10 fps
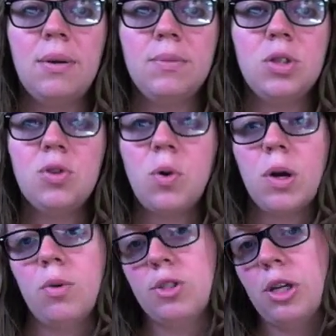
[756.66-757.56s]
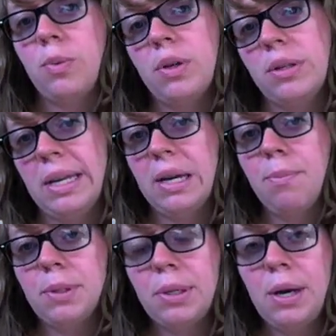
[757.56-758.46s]
tutorial, which I will link
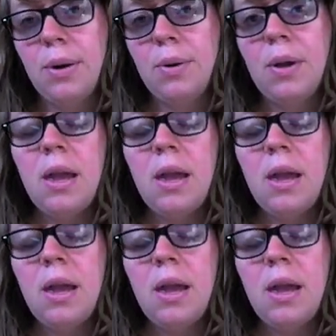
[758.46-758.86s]
below.